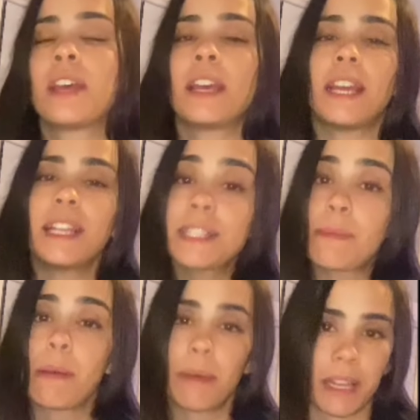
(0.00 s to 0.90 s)
it is on
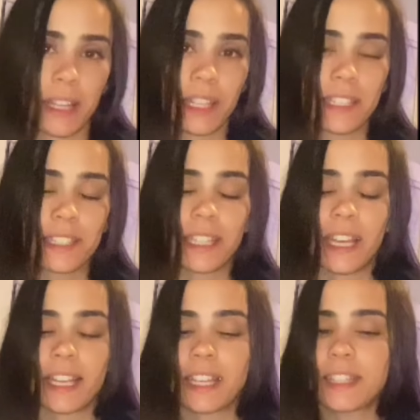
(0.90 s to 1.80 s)
my bucket list.
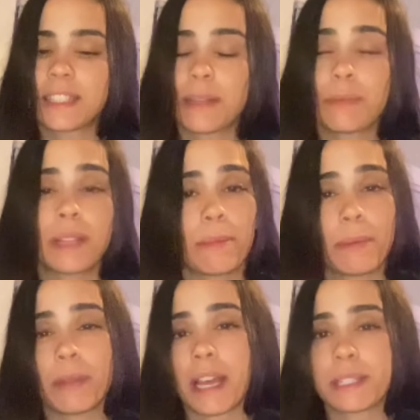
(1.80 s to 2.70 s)
Like, it's something that
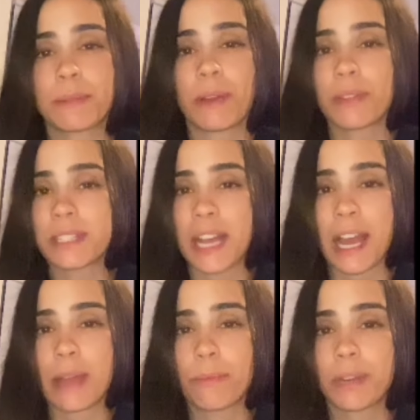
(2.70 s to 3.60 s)
people ask me all the
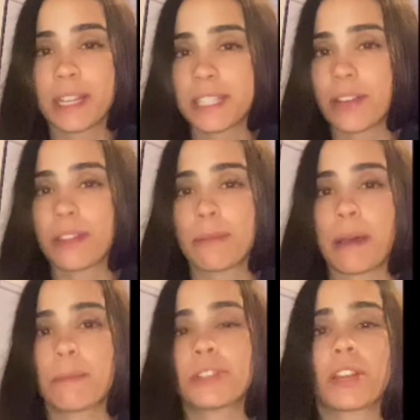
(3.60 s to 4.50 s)
time when I tell them
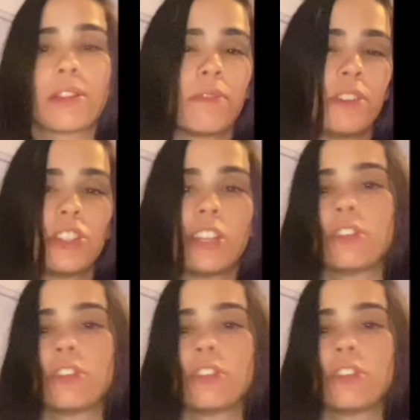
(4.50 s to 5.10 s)
how much I love fishing.